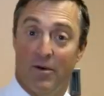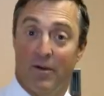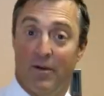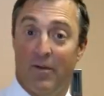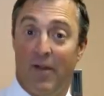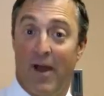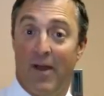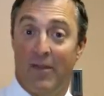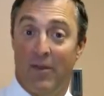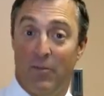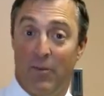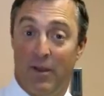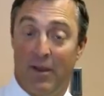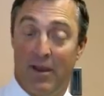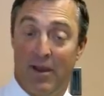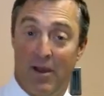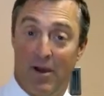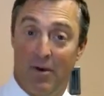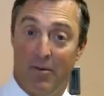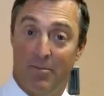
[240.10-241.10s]
glad that we can
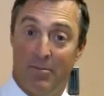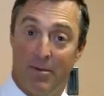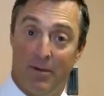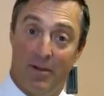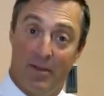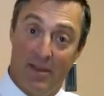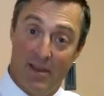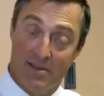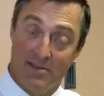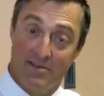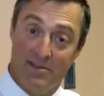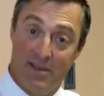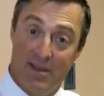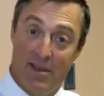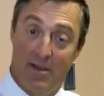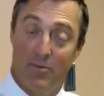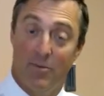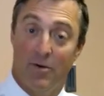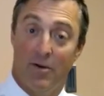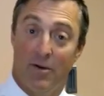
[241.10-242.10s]
help Leslie,
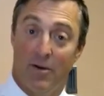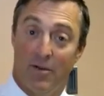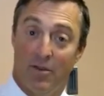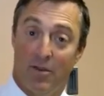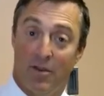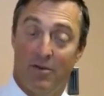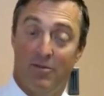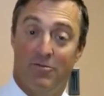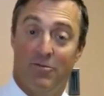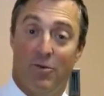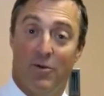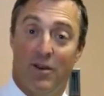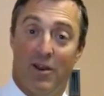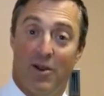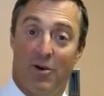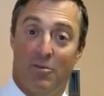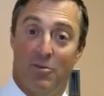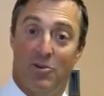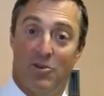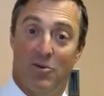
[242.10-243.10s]
and we're looking forward to
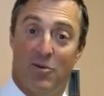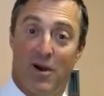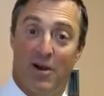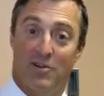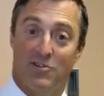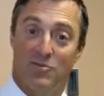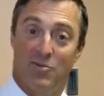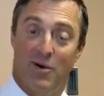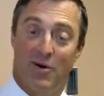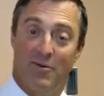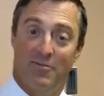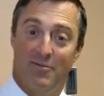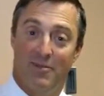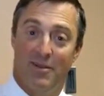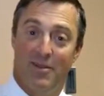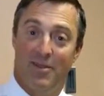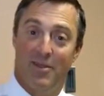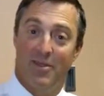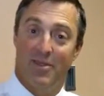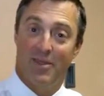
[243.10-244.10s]
helping you out as well.
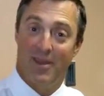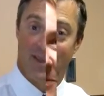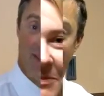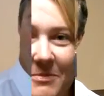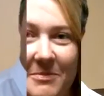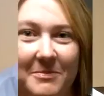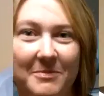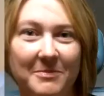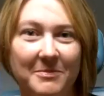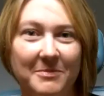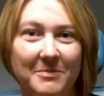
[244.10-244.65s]
Thank you.